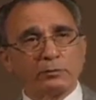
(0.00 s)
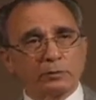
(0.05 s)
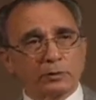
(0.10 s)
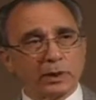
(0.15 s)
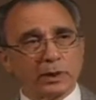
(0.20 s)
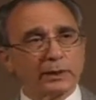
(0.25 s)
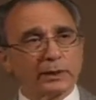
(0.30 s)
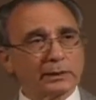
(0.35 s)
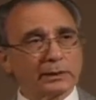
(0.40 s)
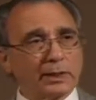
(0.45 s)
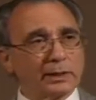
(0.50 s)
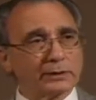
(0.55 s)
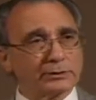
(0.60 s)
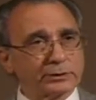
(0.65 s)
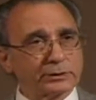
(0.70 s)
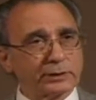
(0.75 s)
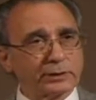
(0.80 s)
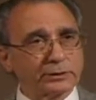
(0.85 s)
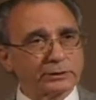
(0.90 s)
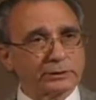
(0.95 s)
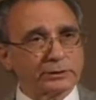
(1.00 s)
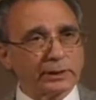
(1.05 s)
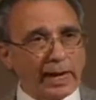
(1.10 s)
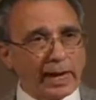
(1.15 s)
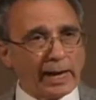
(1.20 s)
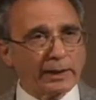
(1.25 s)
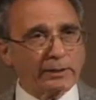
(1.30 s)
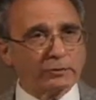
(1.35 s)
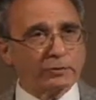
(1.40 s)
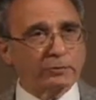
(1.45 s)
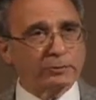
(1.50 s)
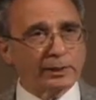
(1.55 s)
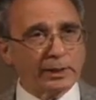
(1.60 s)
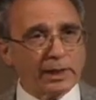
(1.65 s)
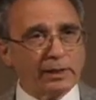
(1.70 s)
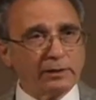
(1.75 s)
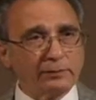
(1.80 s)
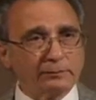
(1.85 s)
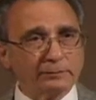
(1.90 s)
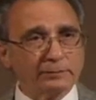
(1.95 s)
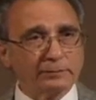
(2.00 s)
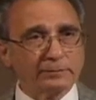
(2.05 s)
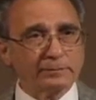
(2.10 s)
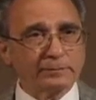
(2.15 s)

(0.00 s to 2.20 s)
would like God's kids to act or behave.